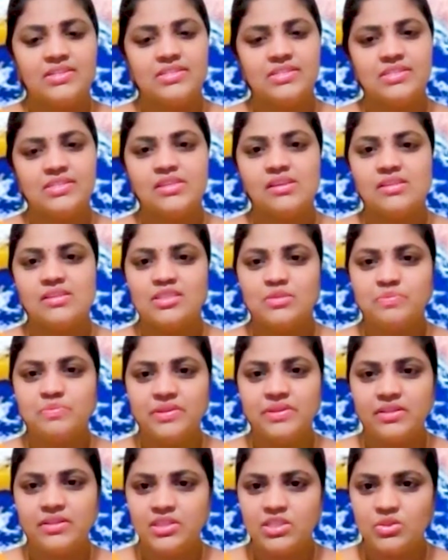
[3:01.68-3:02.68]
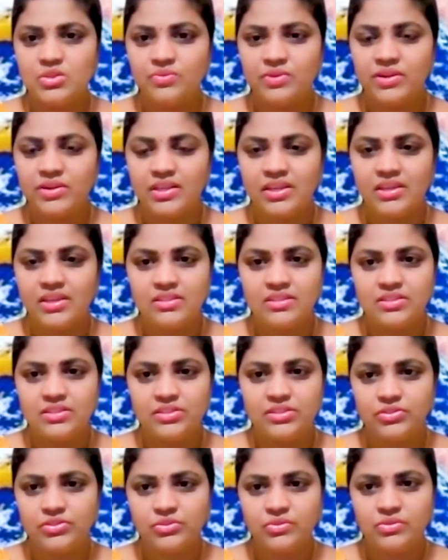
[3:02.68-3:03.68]
it is spirit working
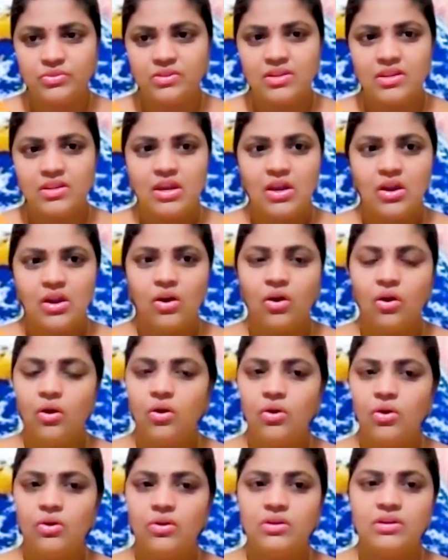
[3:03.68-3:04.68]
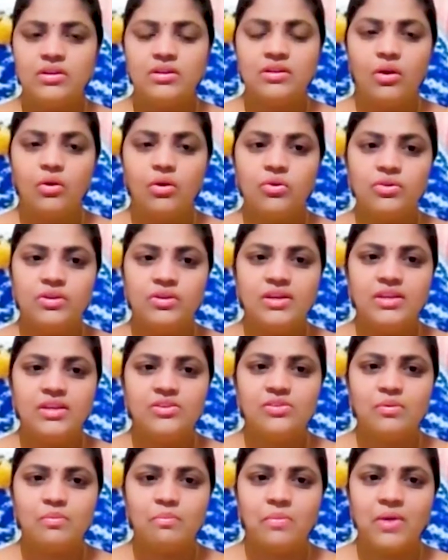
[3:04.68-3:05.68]
through you or only
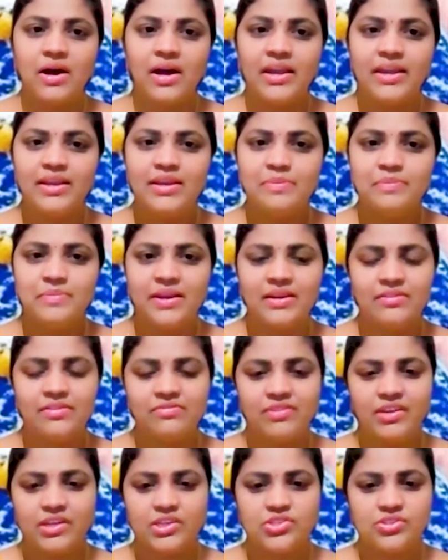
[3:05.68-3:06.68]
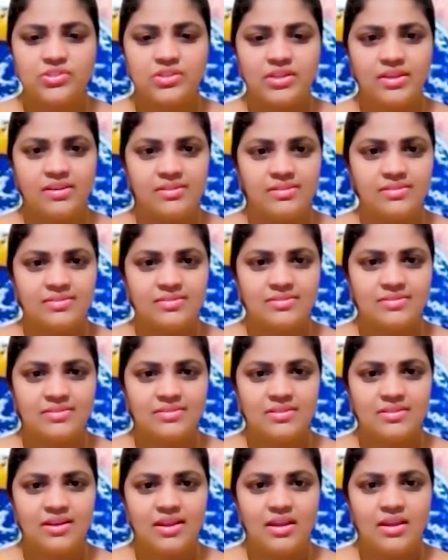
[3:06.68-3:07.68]
your mind manufacturing.
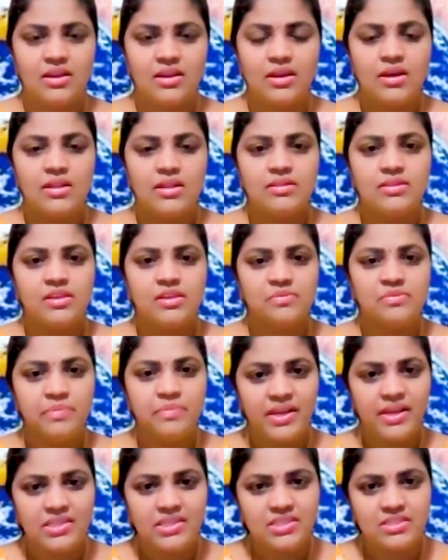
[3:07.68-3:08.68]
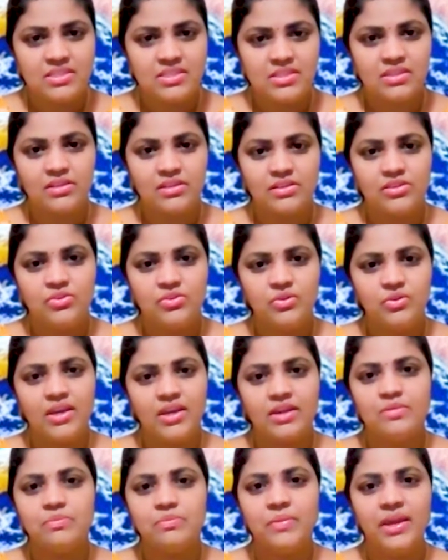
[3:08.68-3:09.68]
The best you
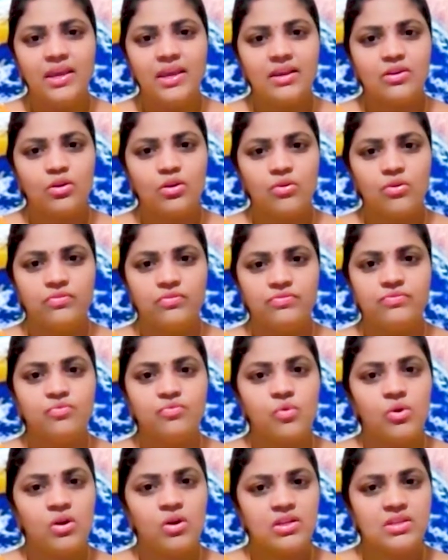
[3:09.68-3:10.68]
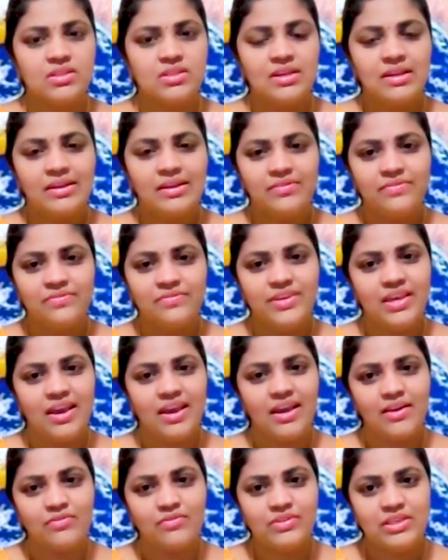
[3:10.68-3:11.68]
can make of what we
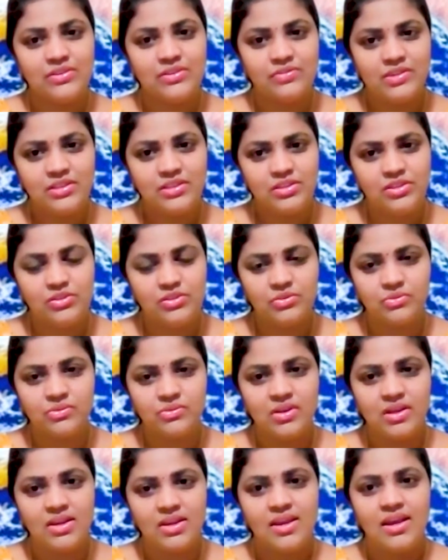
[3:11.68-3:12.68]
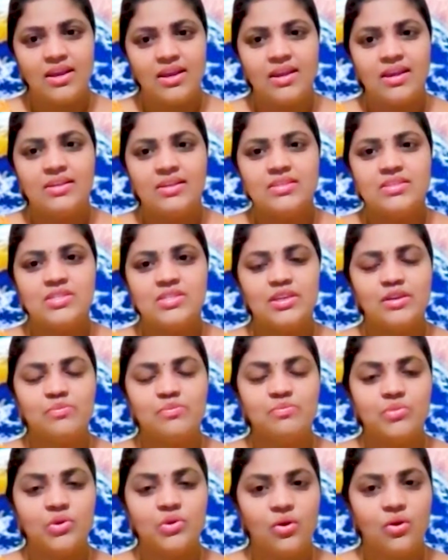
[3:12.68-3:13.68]
have given you is to
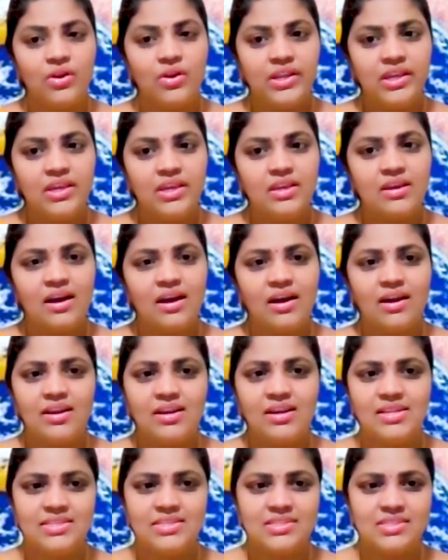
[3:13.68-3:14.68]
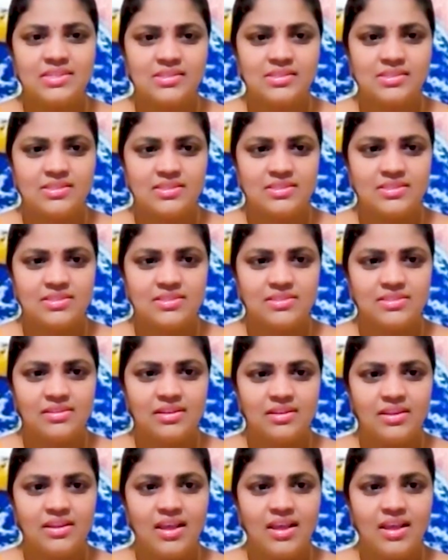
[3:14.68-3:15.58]
embody our lessons.